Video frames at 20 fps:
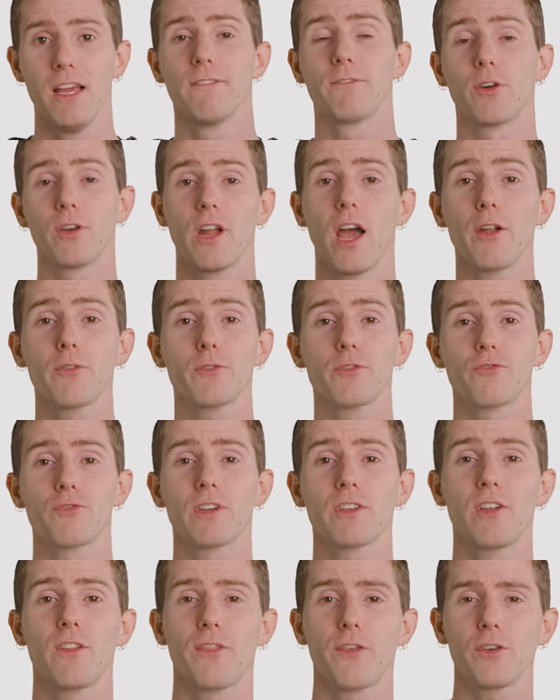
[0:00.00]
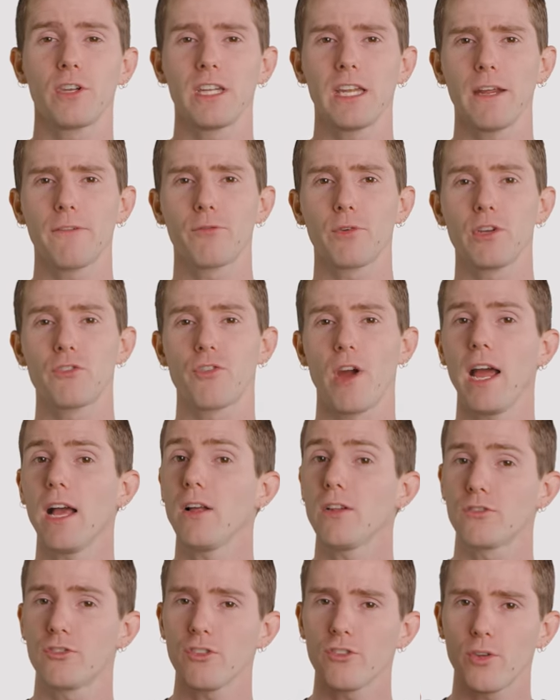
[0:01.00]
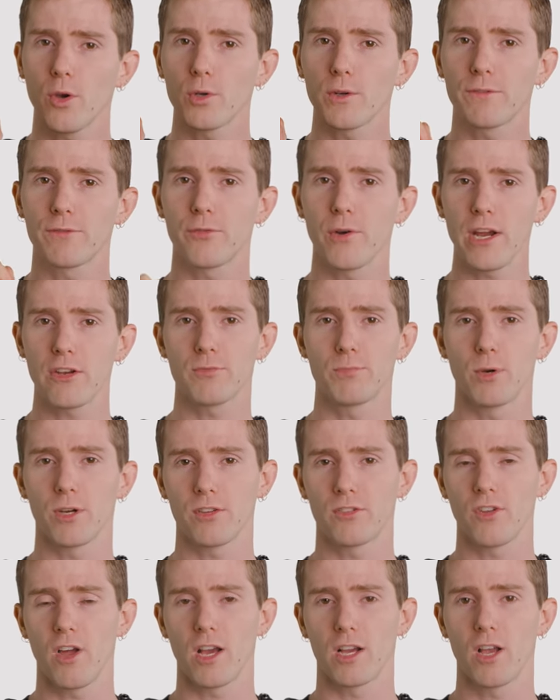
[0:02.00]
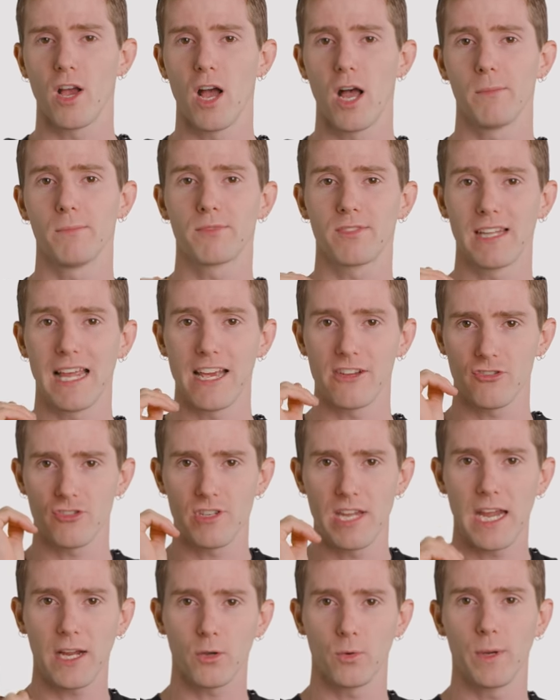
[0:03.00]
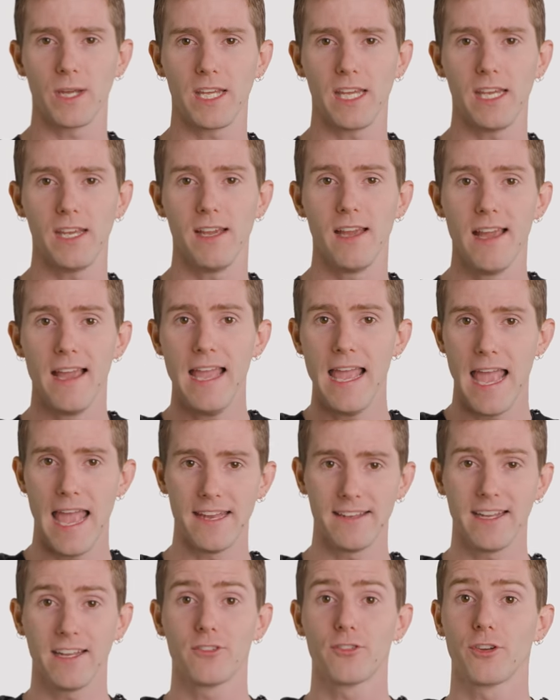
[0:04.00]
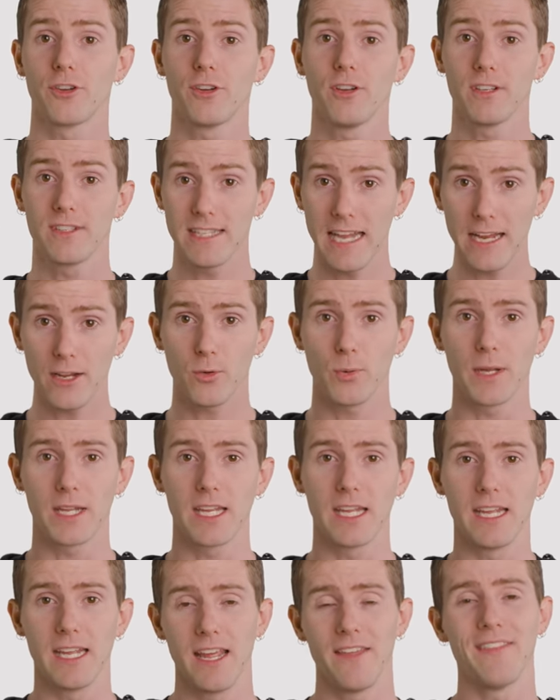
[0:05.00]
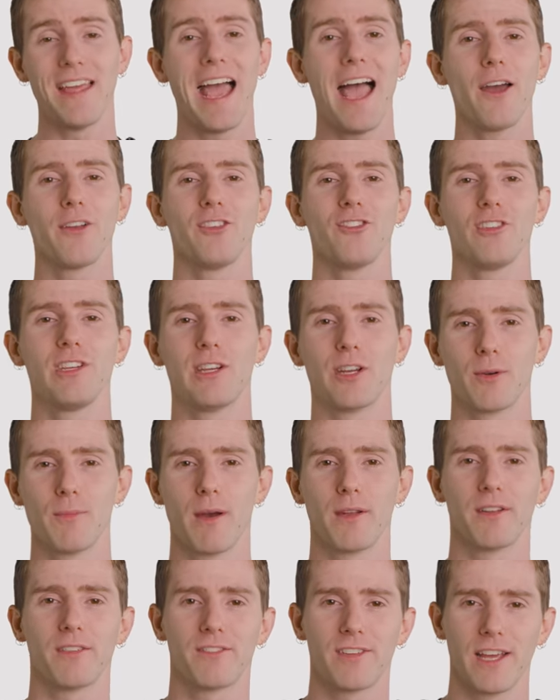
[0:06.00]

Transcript: For an unrestricted 30-day free trial, just go to freshbooks.com/techquickie and enter techquickie in the how did you hear about us